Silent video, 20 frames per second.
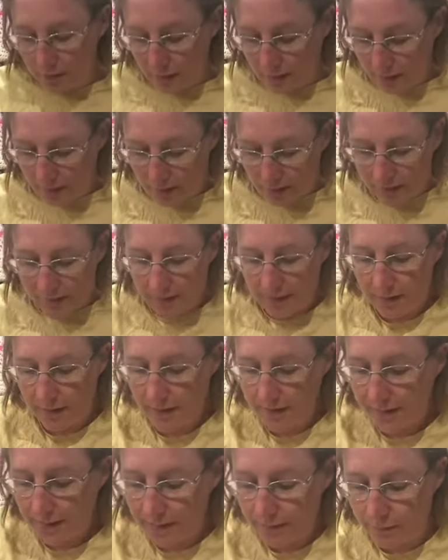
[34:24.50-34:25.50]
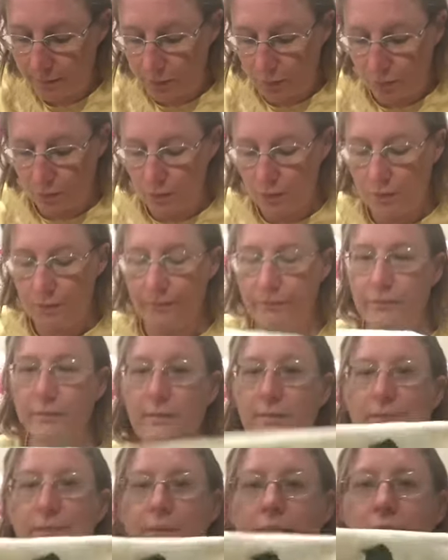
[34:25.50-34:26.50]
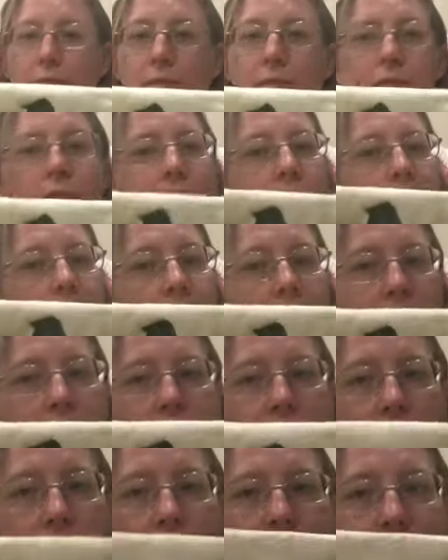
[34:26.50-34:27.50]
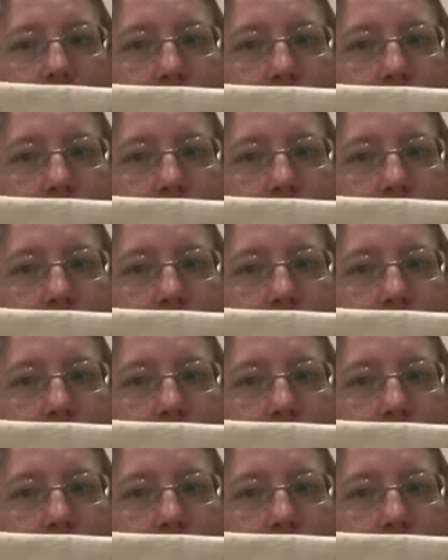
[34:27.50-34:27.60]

this. I did more in that